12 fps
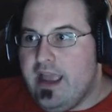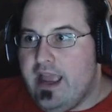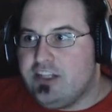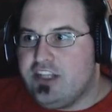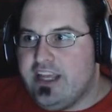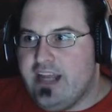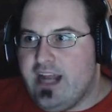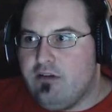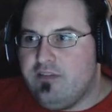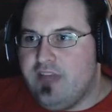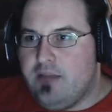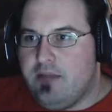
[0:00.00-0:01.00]
I had to get
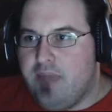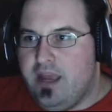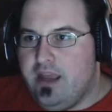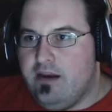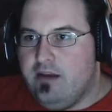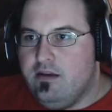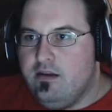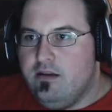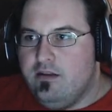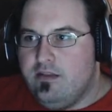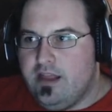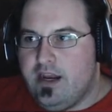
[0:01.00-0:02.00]
out of that bed.
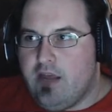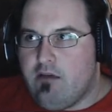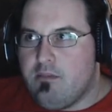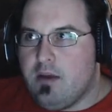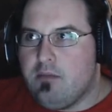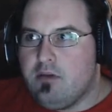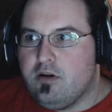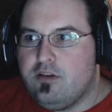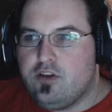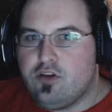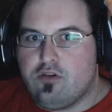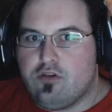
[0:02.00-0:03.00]
Then I
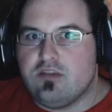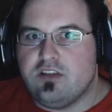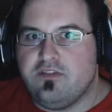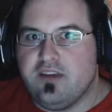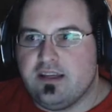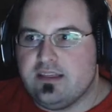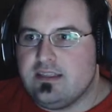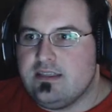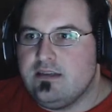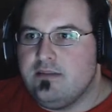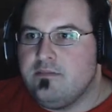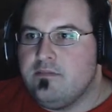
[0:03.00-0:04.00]
remembered the
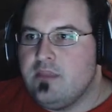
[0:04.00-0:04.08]
crucifix.